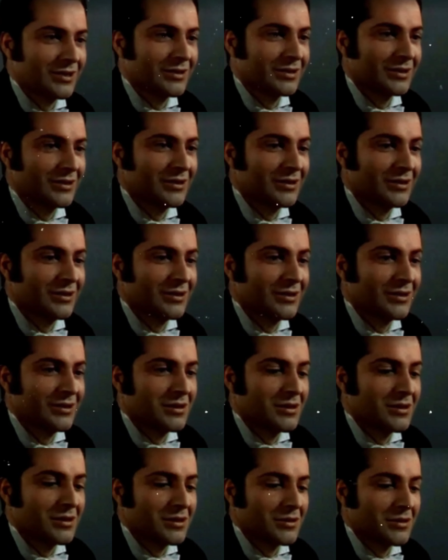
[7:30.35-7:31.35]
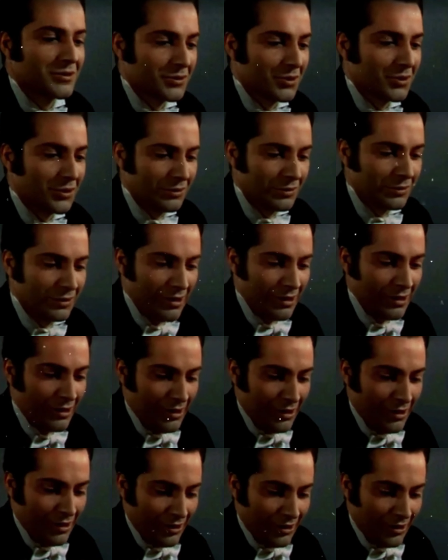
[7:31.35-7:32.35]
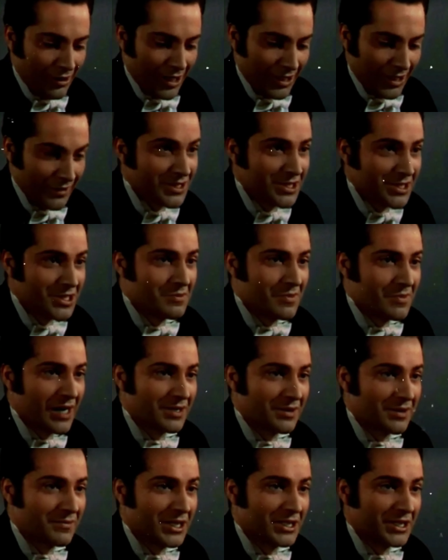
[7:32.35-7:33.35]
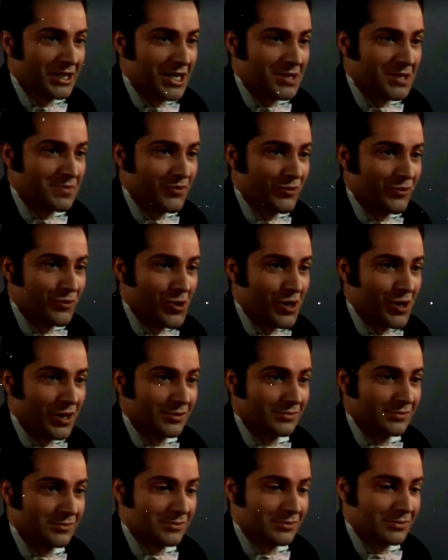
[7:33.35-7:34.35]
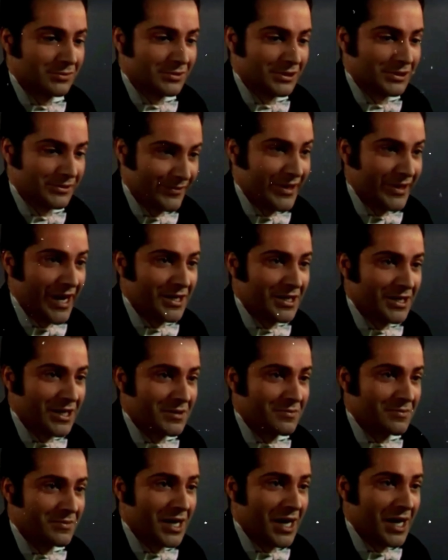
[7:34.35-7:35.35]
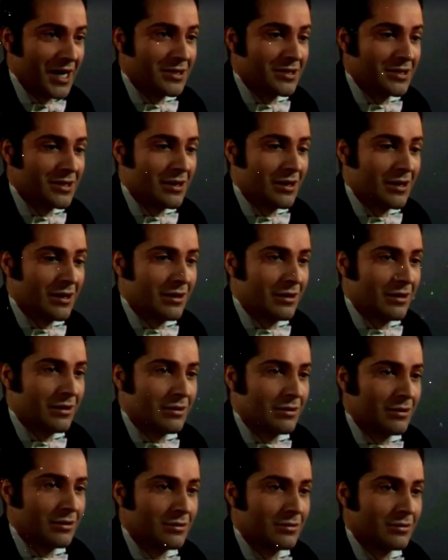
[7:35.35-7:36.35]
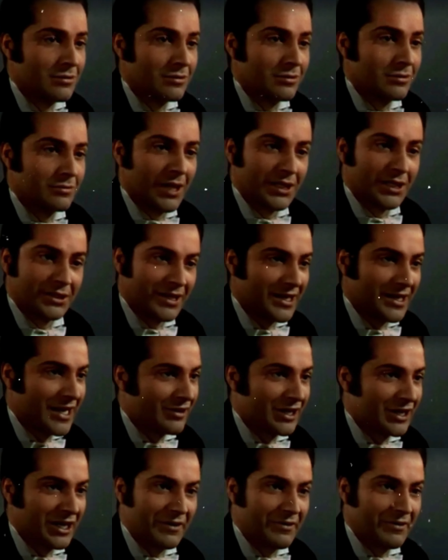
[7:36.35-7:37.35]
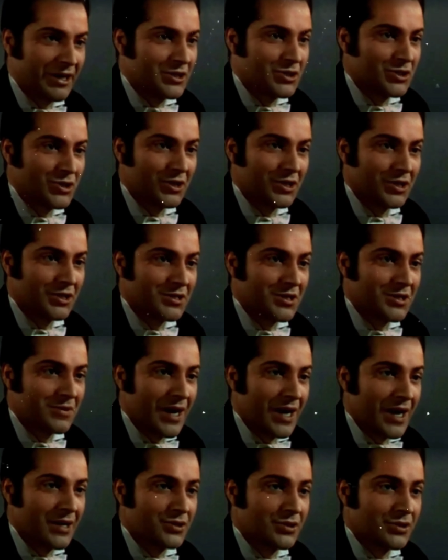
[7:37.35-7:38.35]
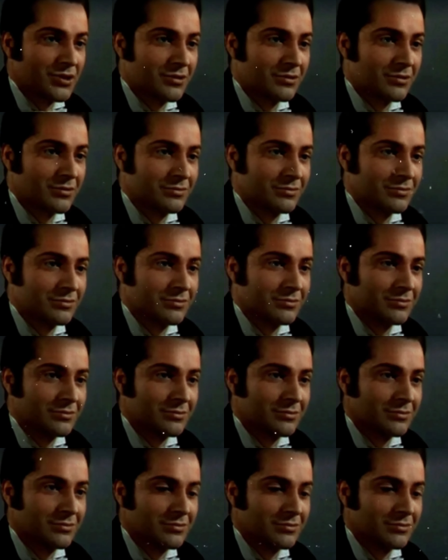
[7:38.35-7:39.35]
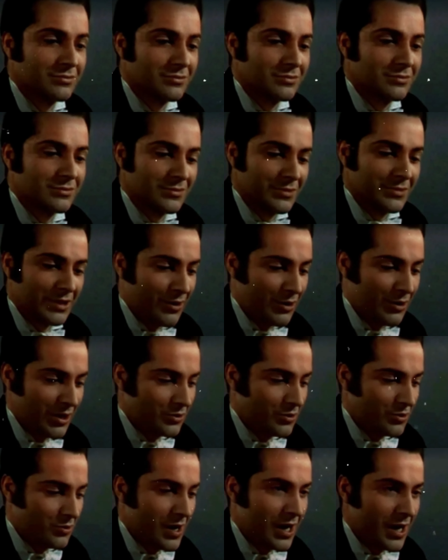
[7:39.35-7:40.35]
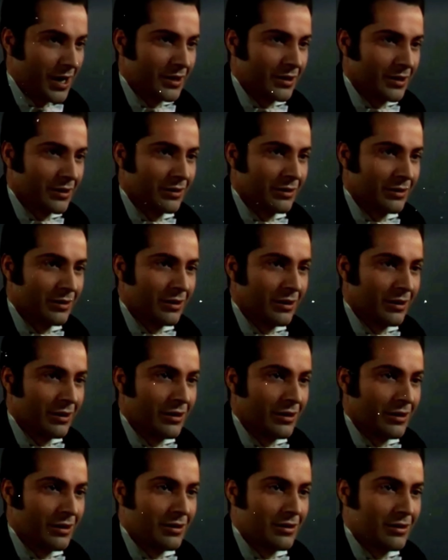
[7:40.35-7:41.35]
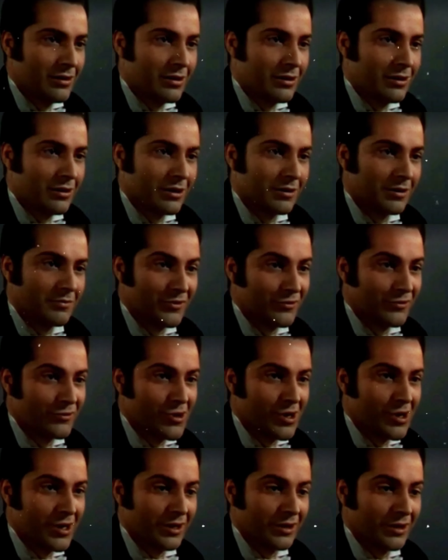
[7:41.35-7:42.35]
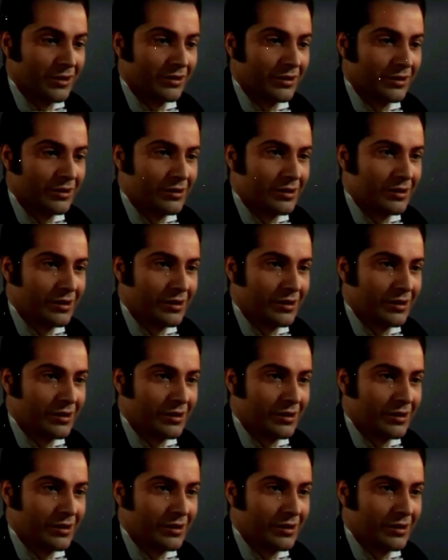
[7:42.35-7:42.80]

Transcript: When I was watching these other Rossano Brazzi films, he's very attentive with the female actresses. Maybe it was just the actor's personality.